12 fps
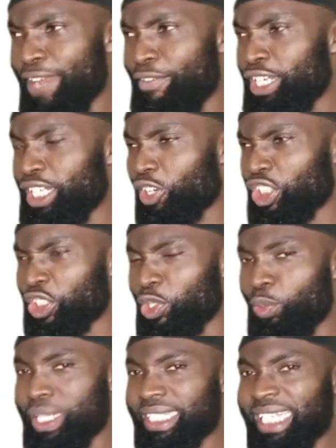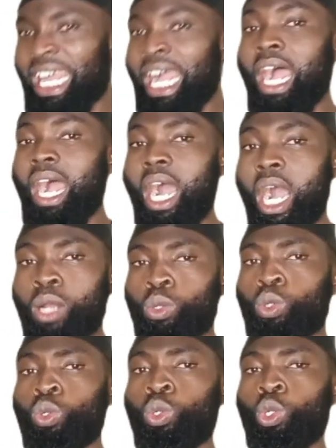Even the rajulu, we said
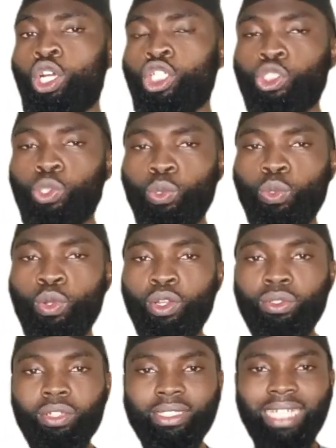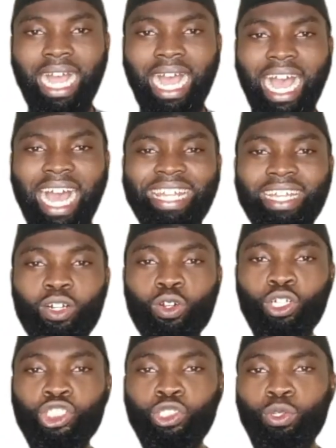al-rajulu, not
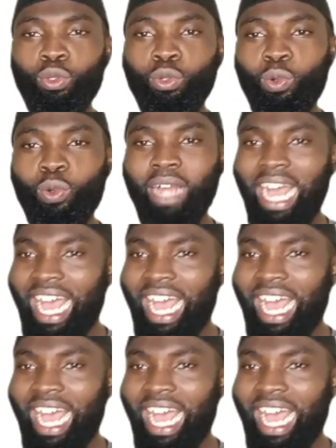al-rajulu.